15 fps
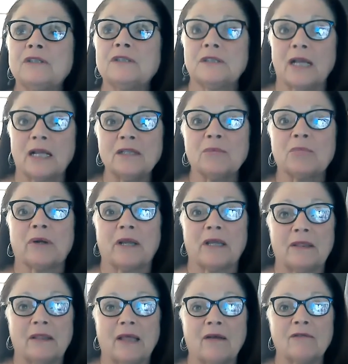
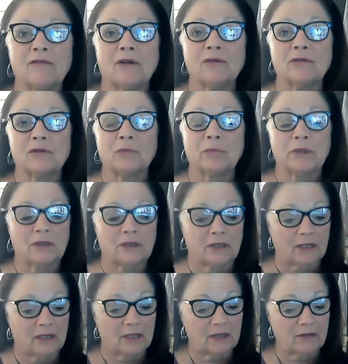celebrate that
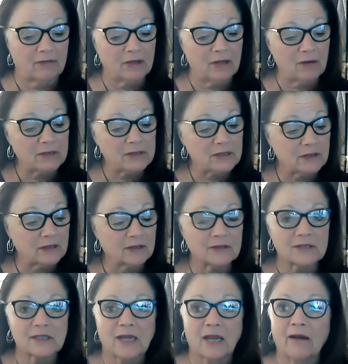vulnerability, even though it's a
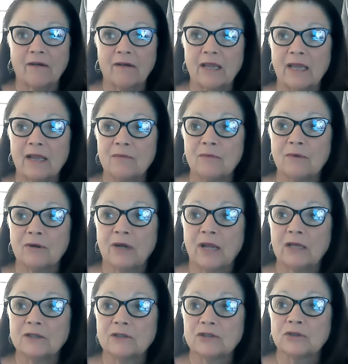little scary and we're
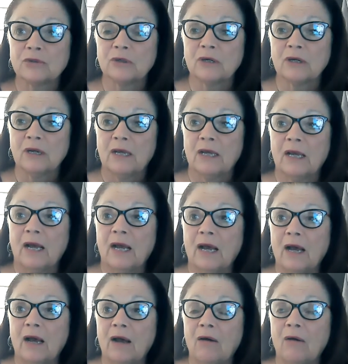not sure
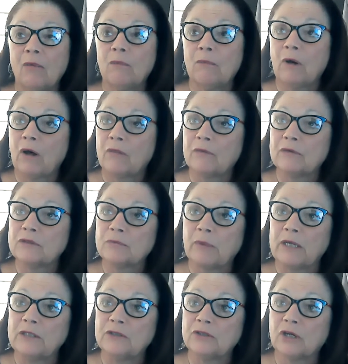how others
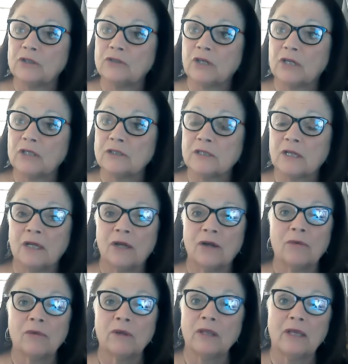might judge us.
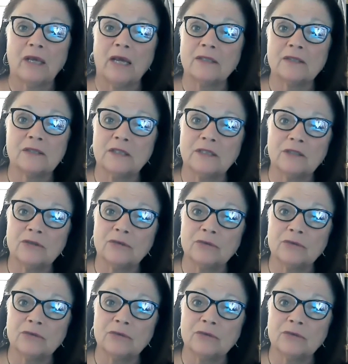Really, honestly and